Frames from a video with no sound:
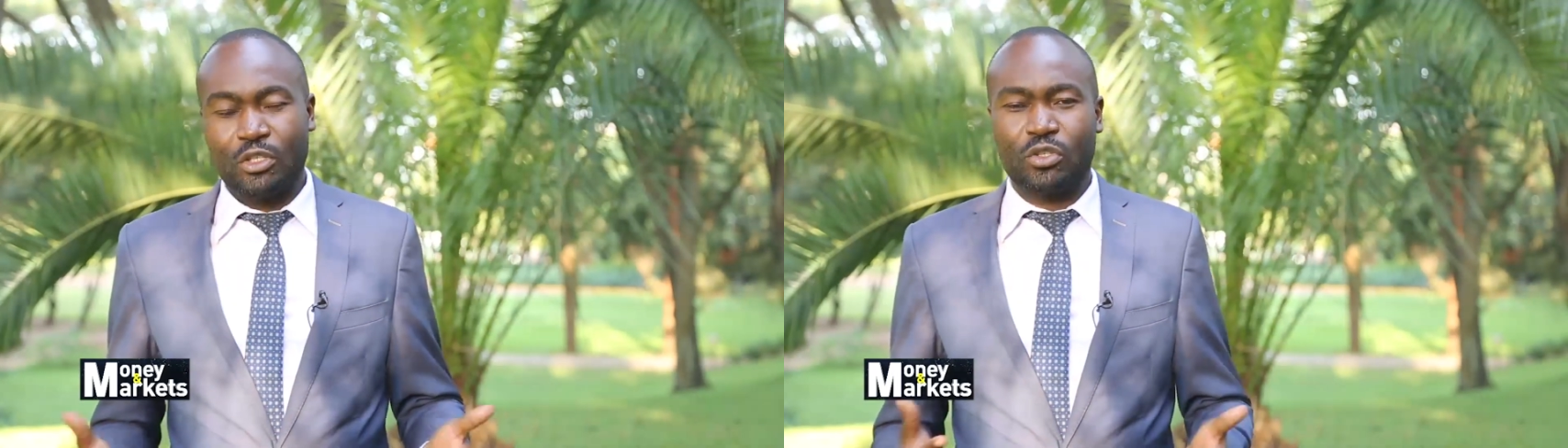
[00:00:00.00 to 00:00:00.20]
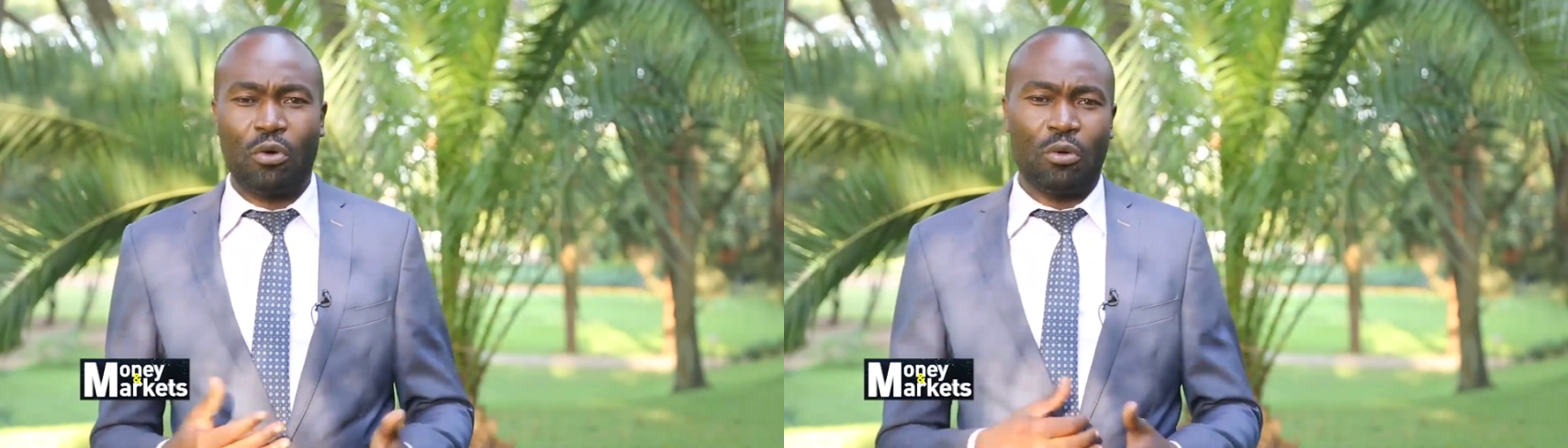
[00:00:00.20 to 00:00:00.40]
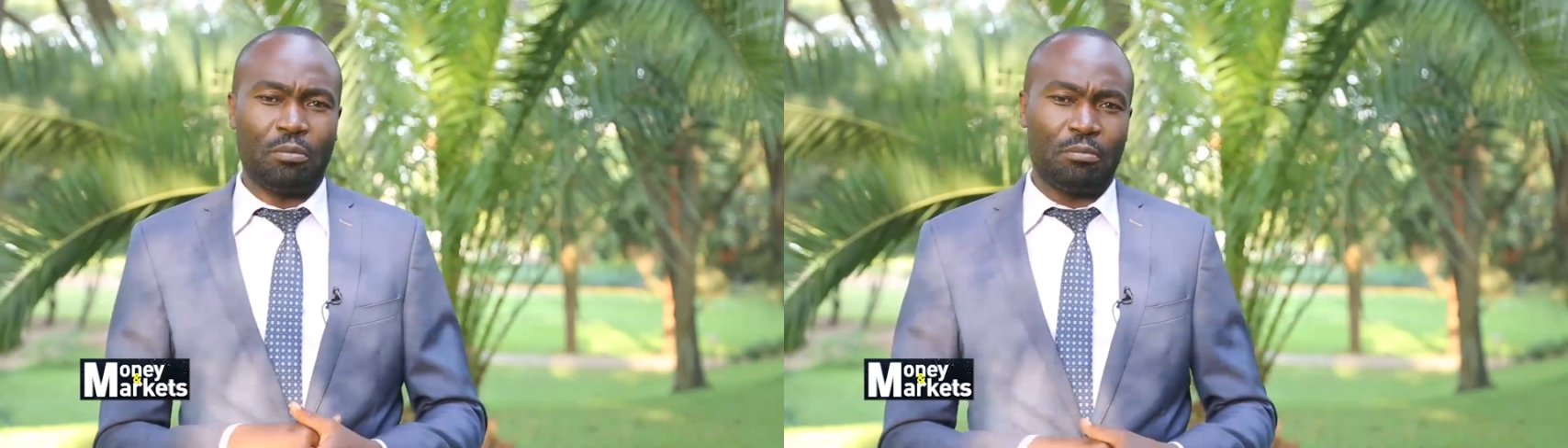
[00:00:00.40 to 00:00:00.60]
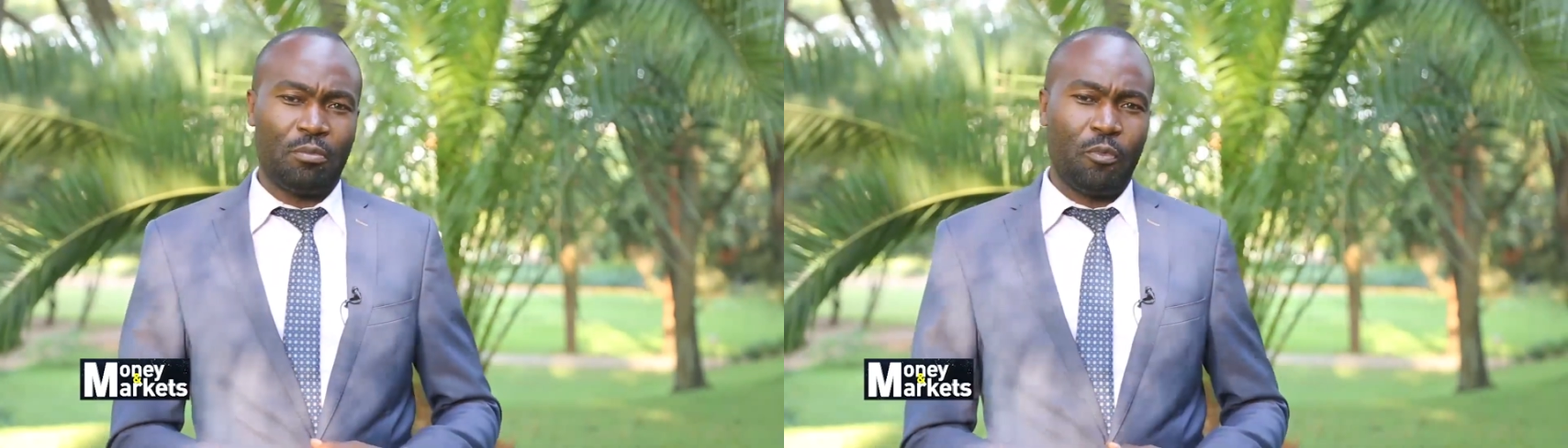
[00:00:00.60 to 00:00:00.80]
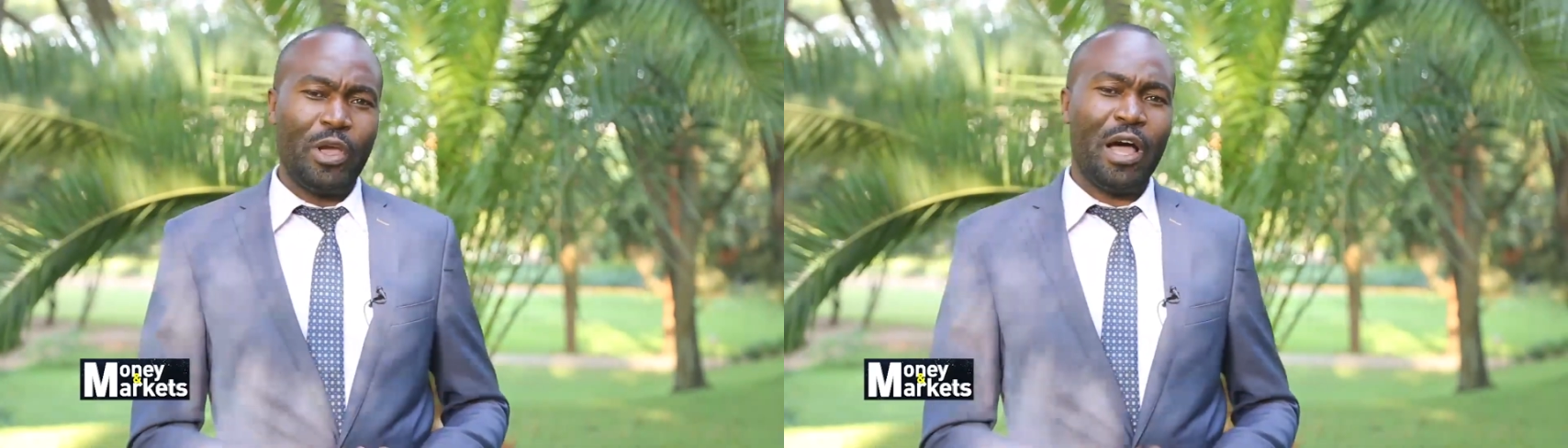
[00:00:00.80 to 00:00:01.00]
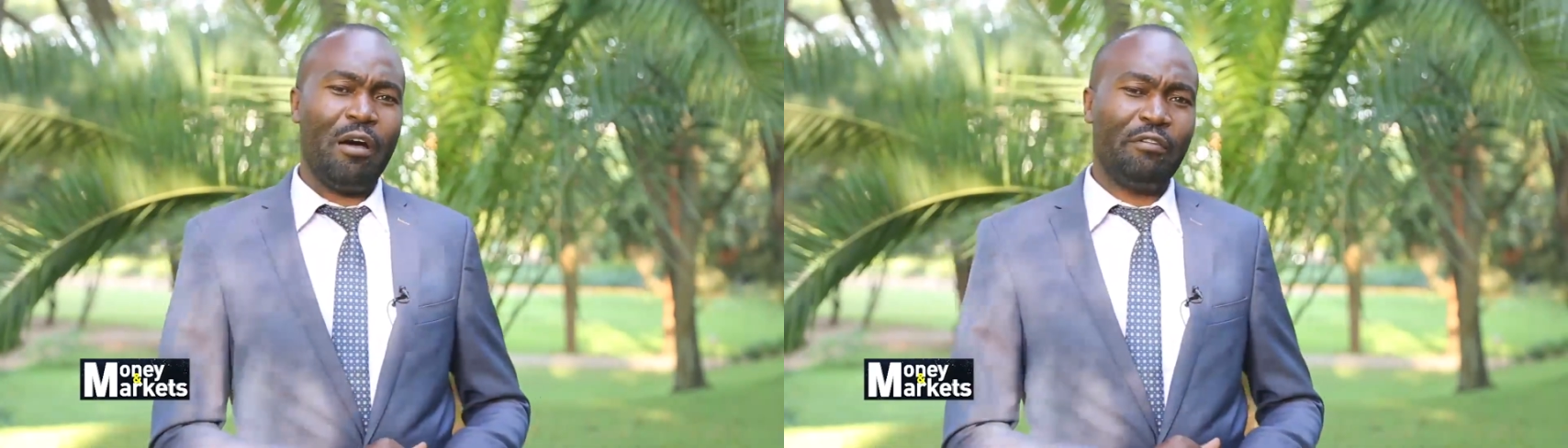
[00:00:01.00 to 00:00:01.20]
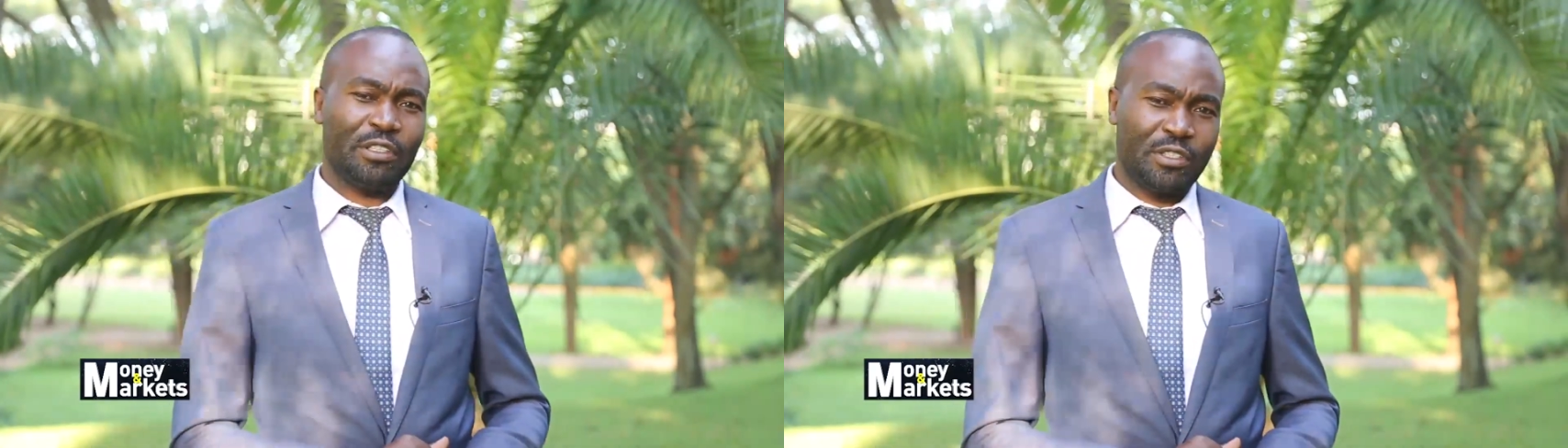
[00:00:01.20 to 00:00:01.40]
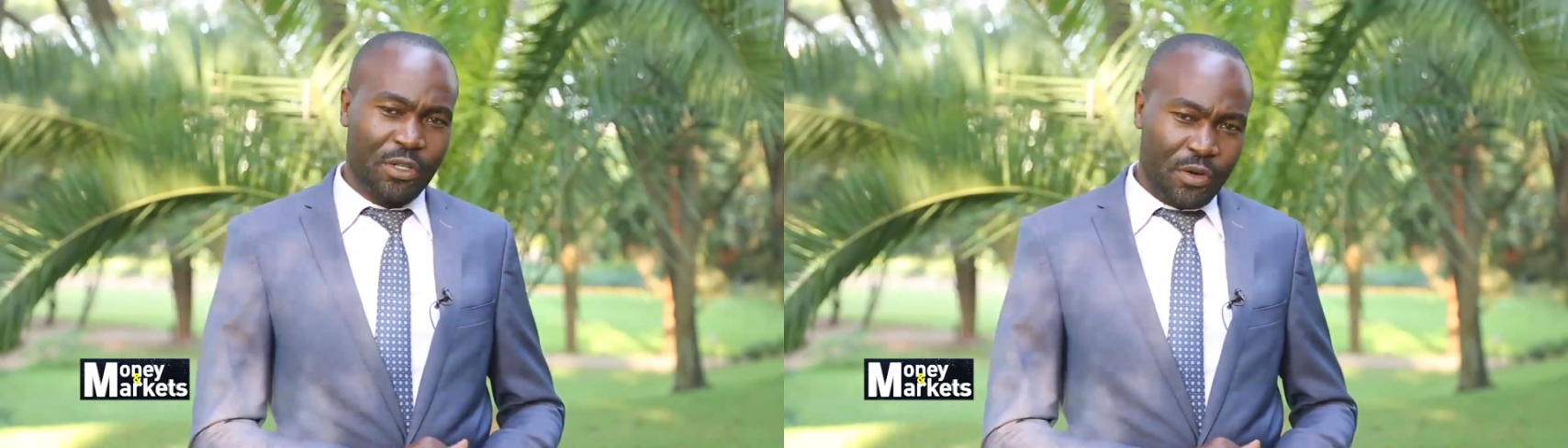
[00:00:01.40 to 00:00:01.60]
So we have
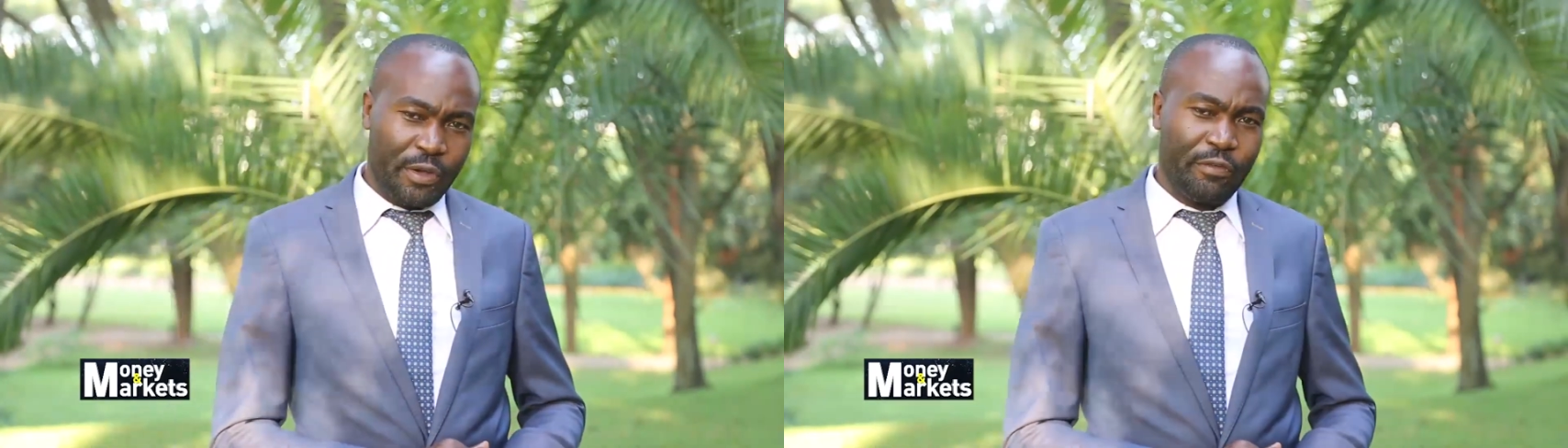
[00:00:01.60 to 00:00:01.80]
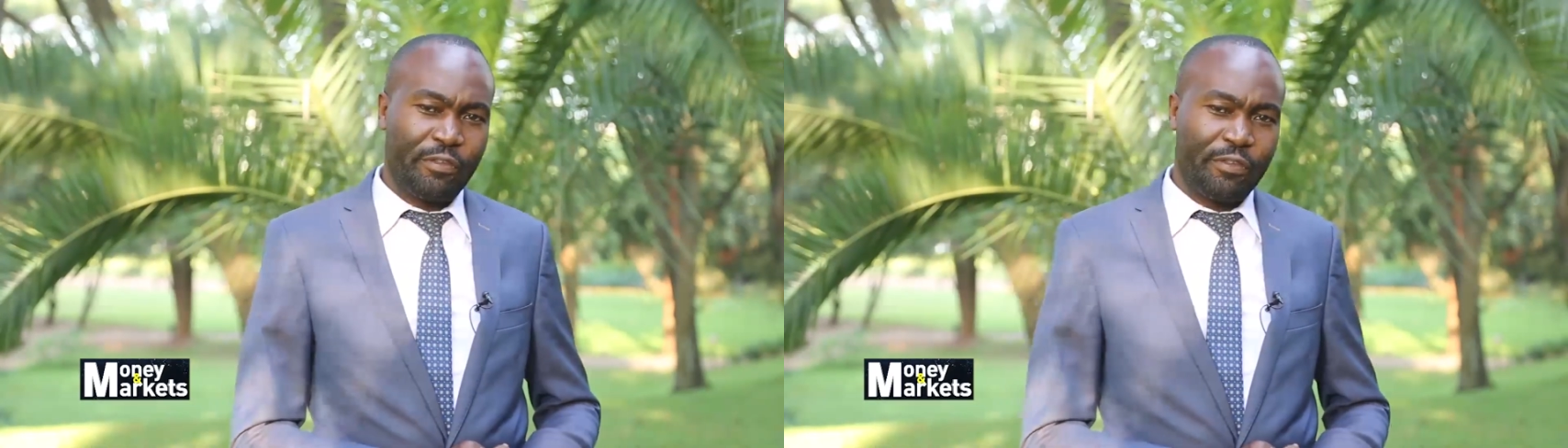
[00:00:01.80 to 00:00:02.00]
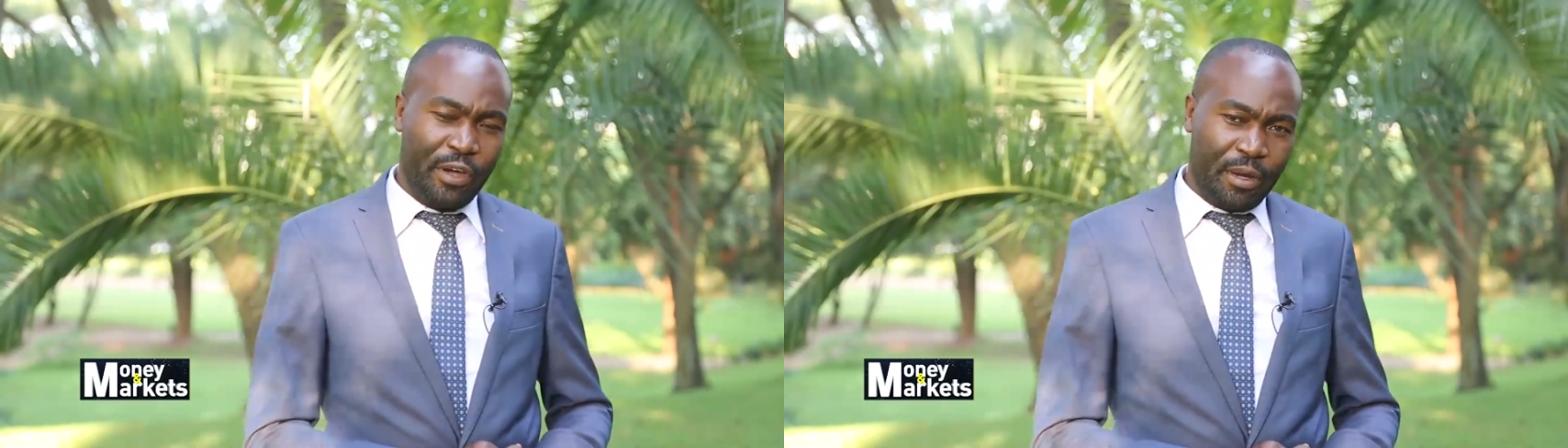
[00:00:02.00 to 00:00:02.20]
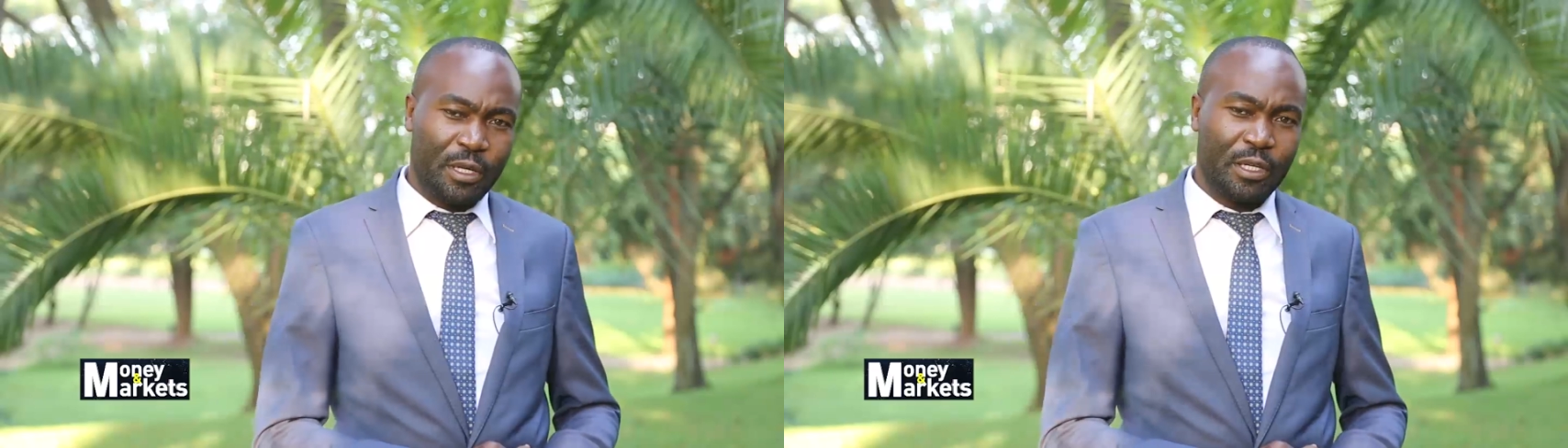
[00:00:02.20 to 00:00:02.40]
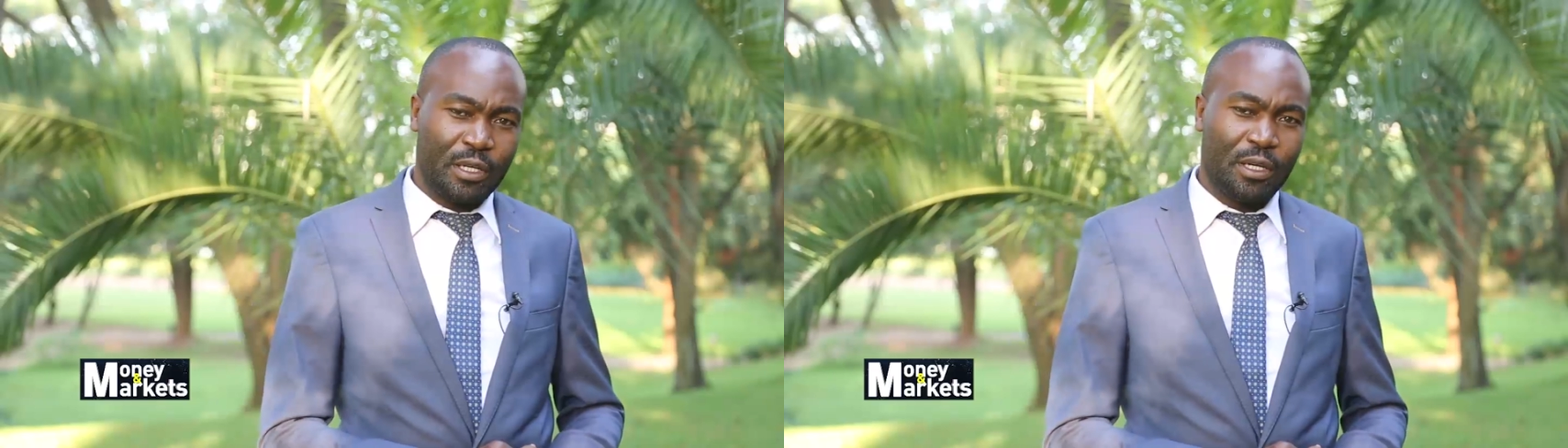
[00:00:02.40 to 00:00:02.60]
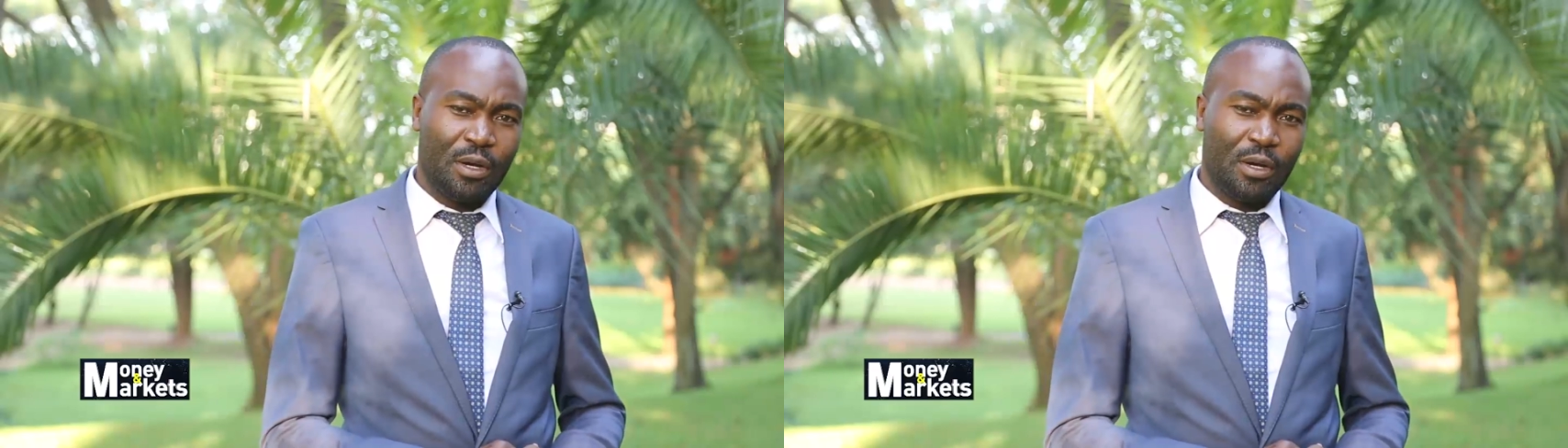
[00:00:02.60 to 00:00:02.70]
a story of a farmer